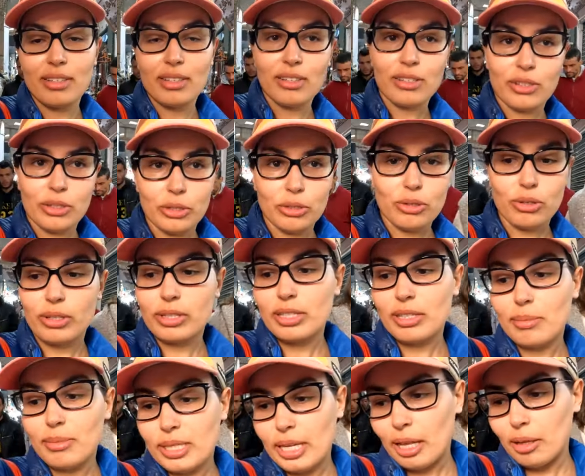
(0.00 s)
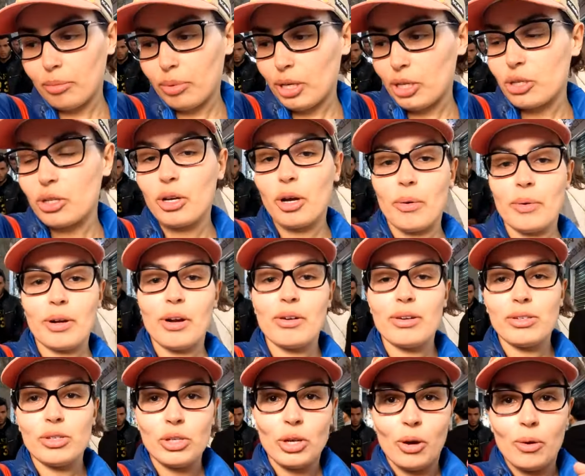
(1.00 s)
There's usually some celebration going on,
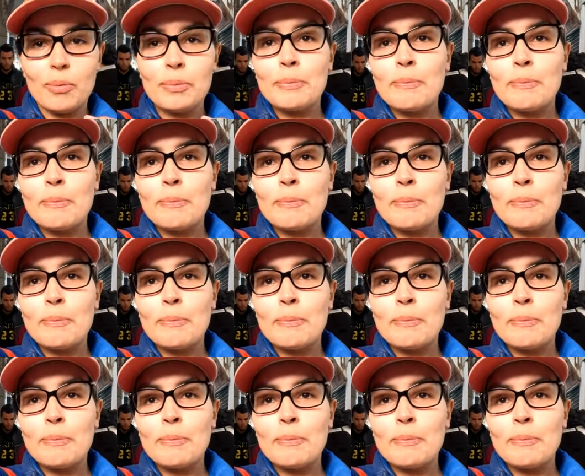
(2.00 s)
and so